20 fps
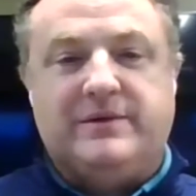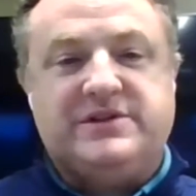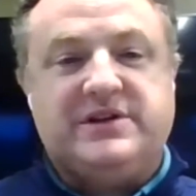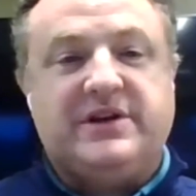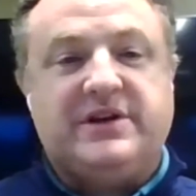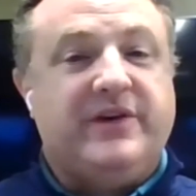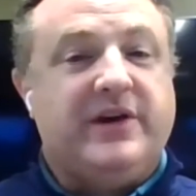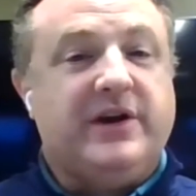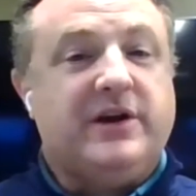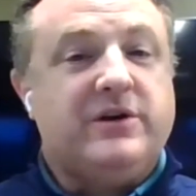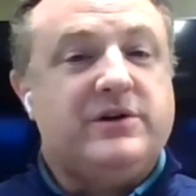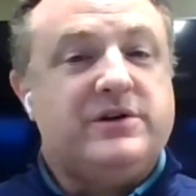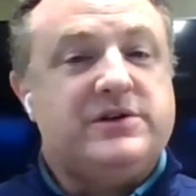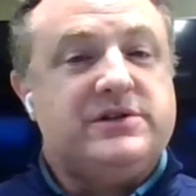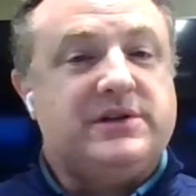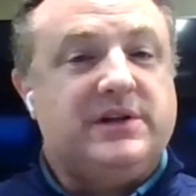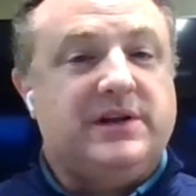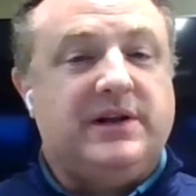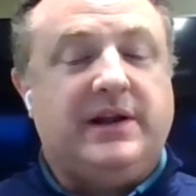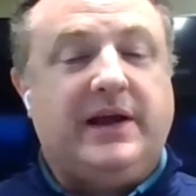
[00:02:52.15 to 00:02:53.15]
Jeff Akers,
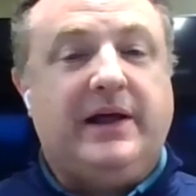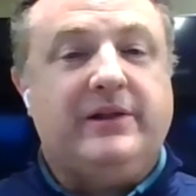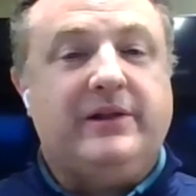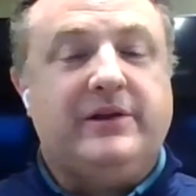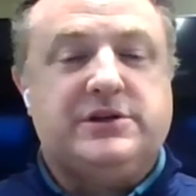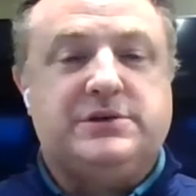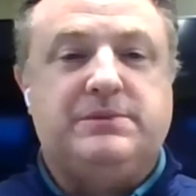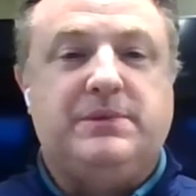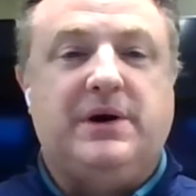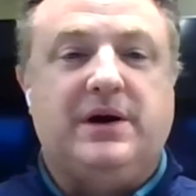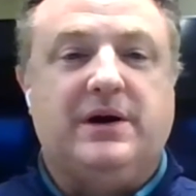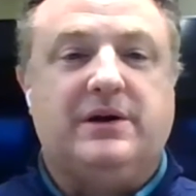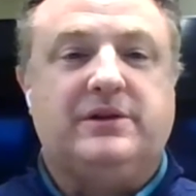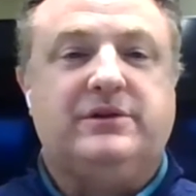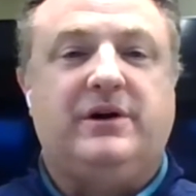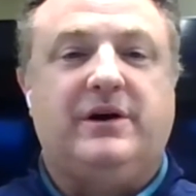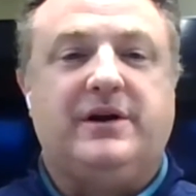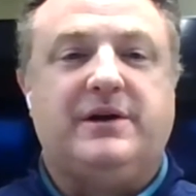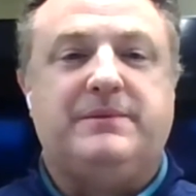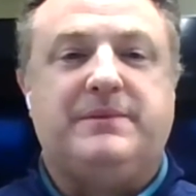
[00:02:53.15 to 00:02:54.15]
and then Alex Monk
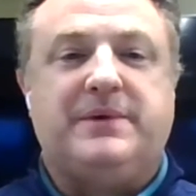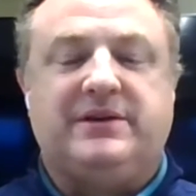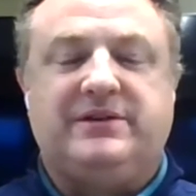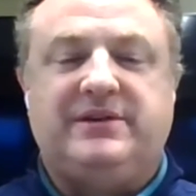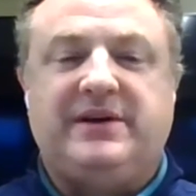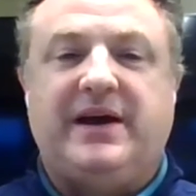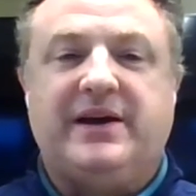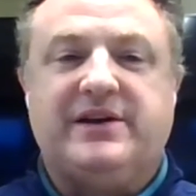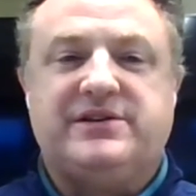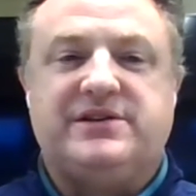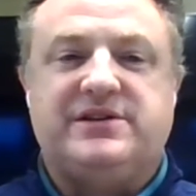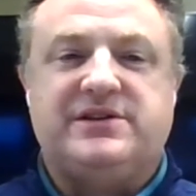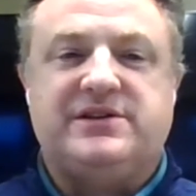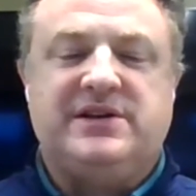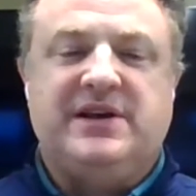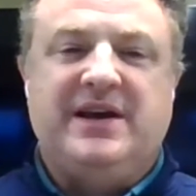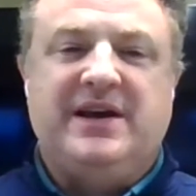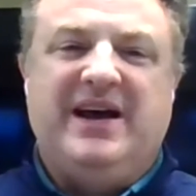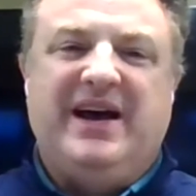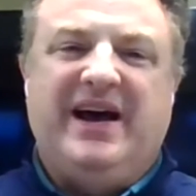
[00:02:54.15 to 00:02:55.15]
talking about taxes,
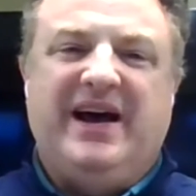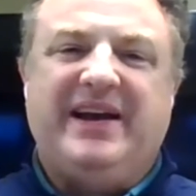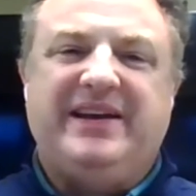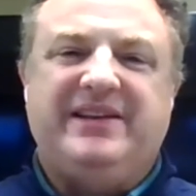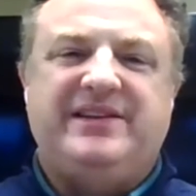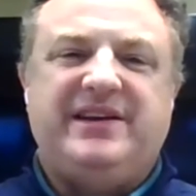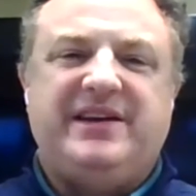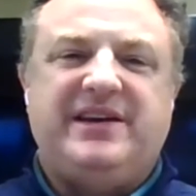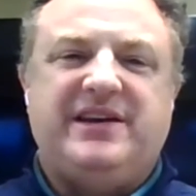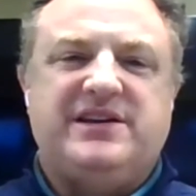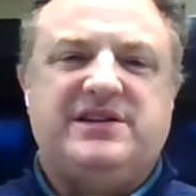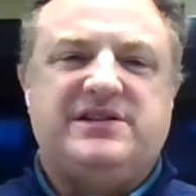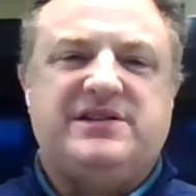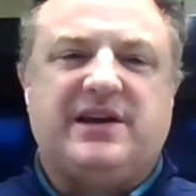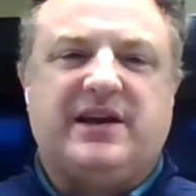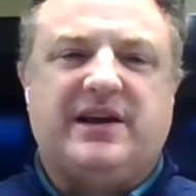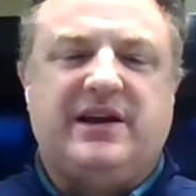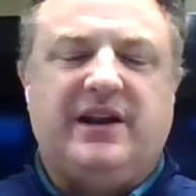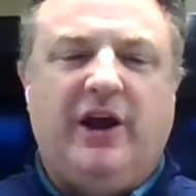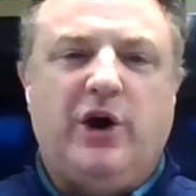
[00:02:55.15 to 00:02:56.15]
ideas
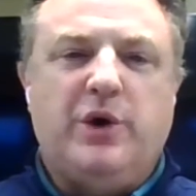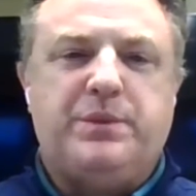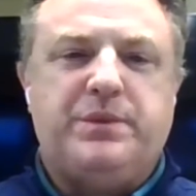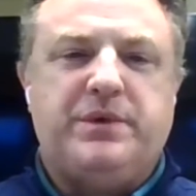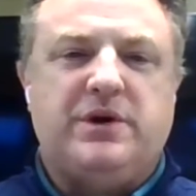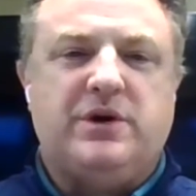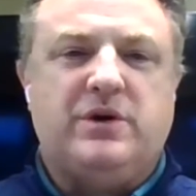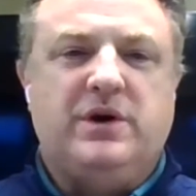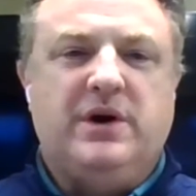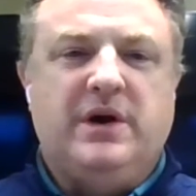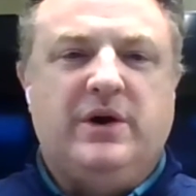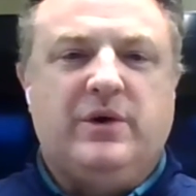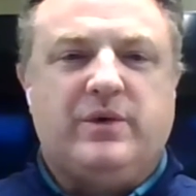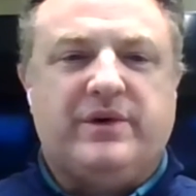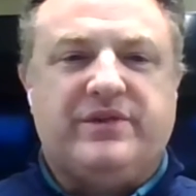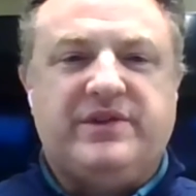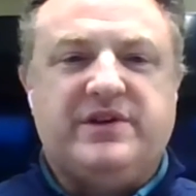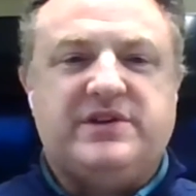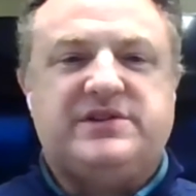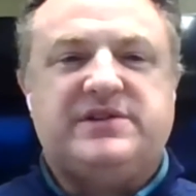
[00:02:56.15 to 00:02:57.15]
that can help you
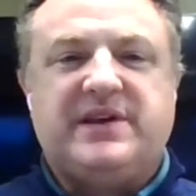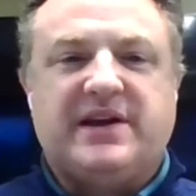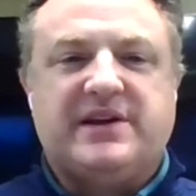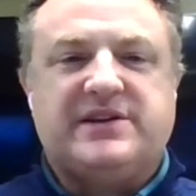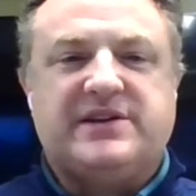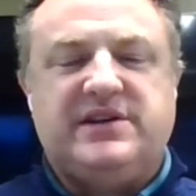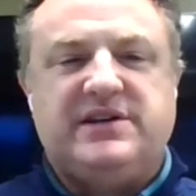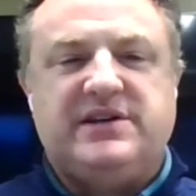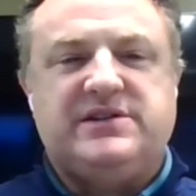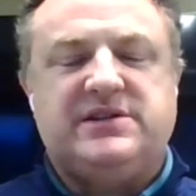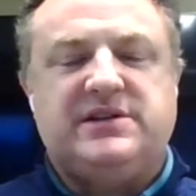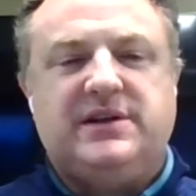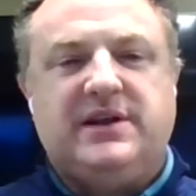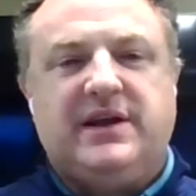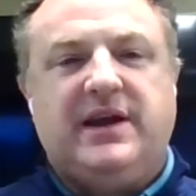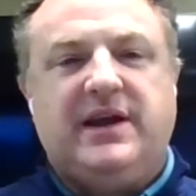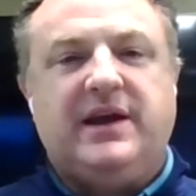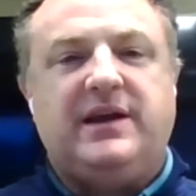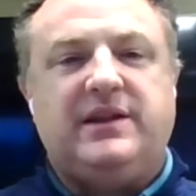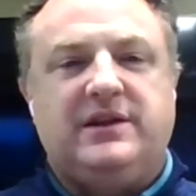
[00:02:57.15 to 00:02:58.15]
with this tax season
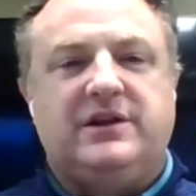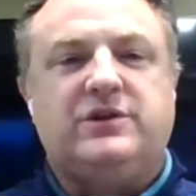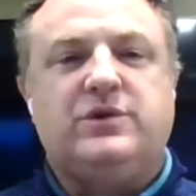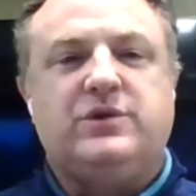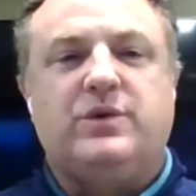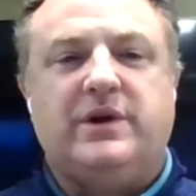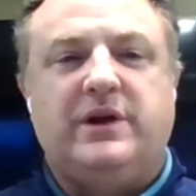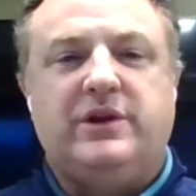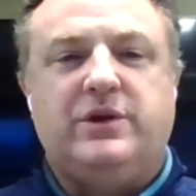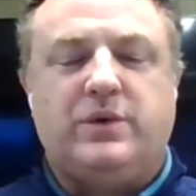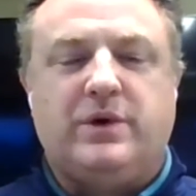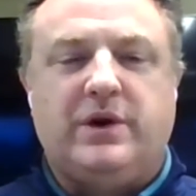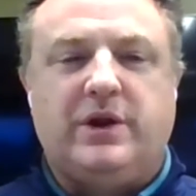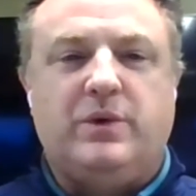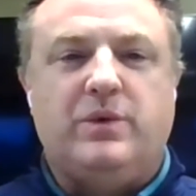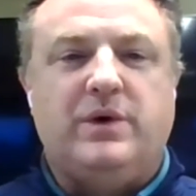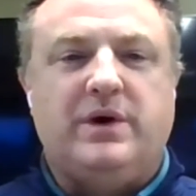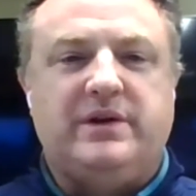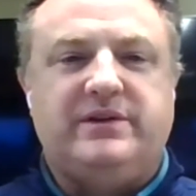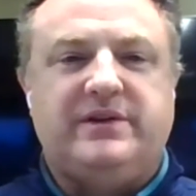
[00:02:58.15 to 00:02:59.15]
and the
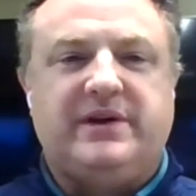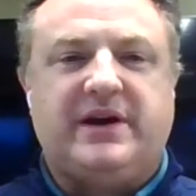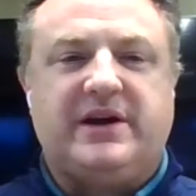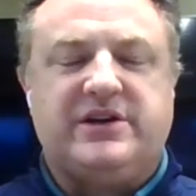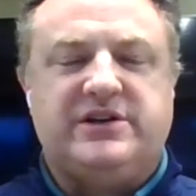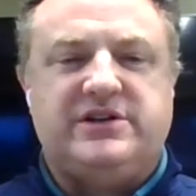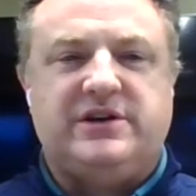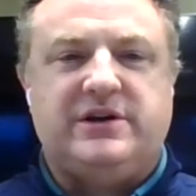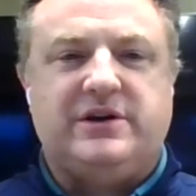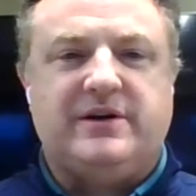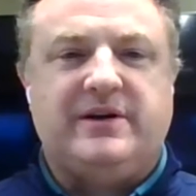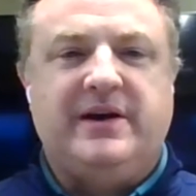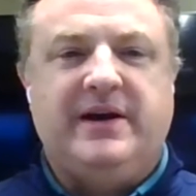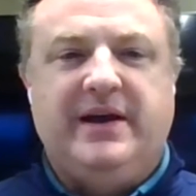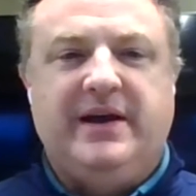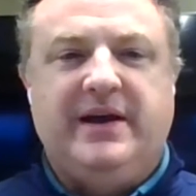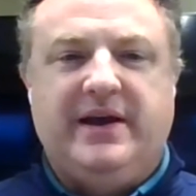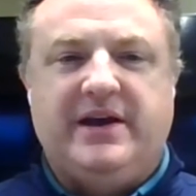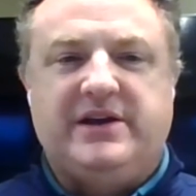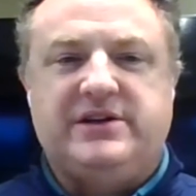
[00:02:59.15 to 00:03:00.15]
2021 tax year
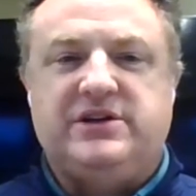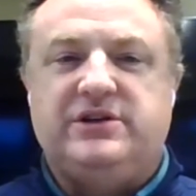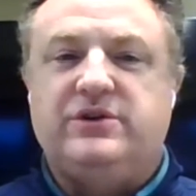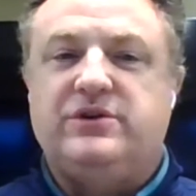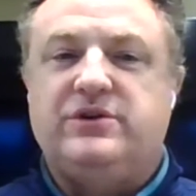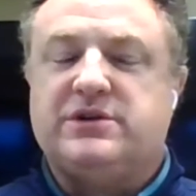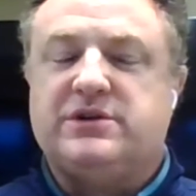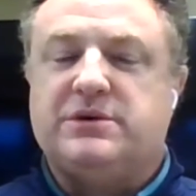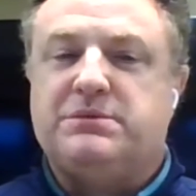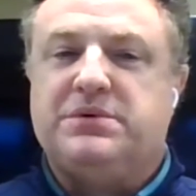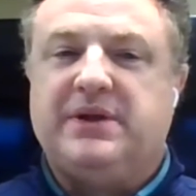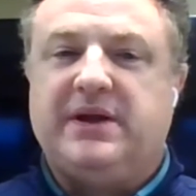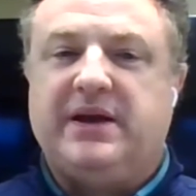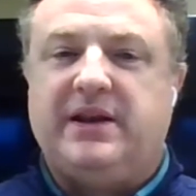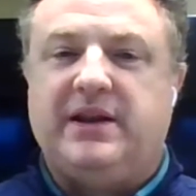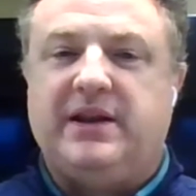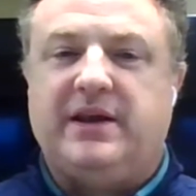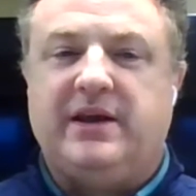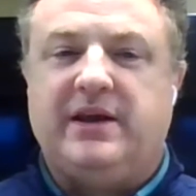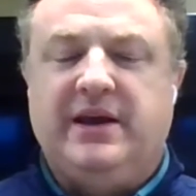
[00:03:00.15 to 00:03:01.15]
as you do some
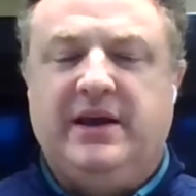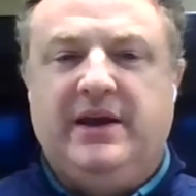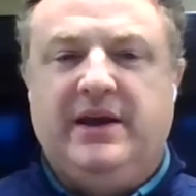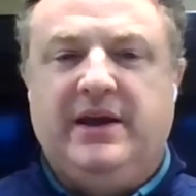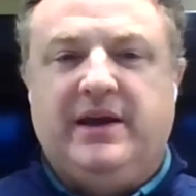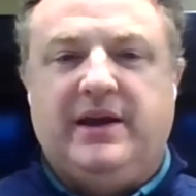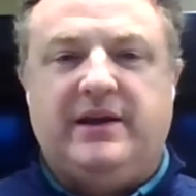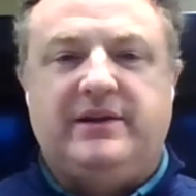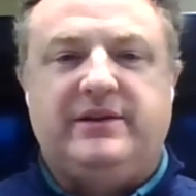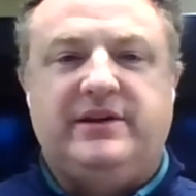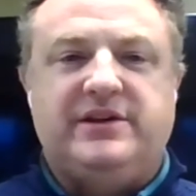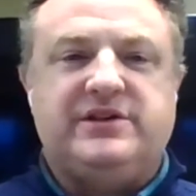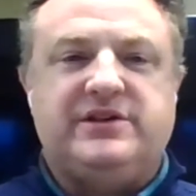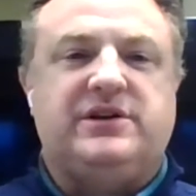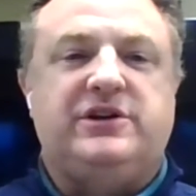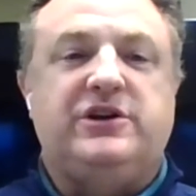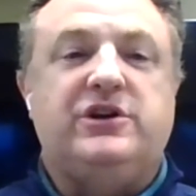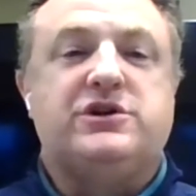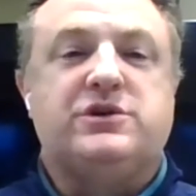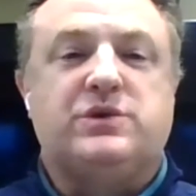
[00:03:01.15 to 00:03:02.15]
planning in these
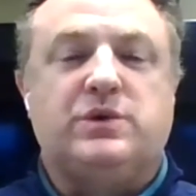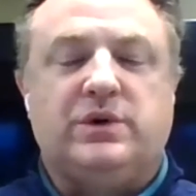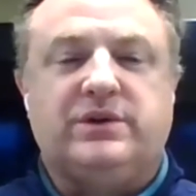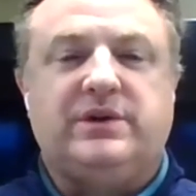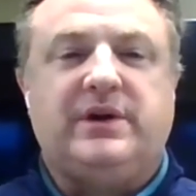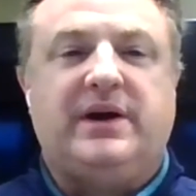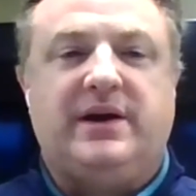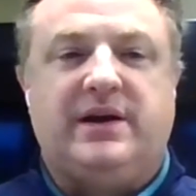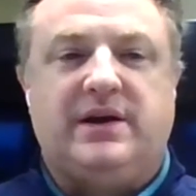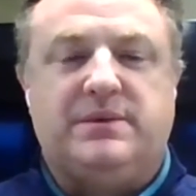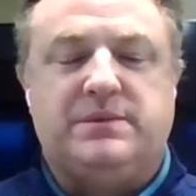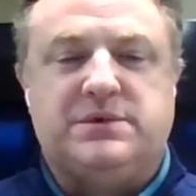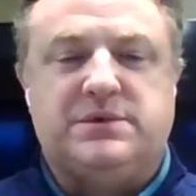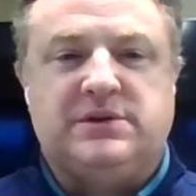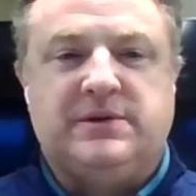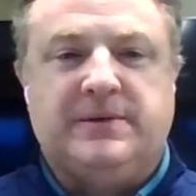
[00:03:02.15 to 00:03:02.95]
unusual times.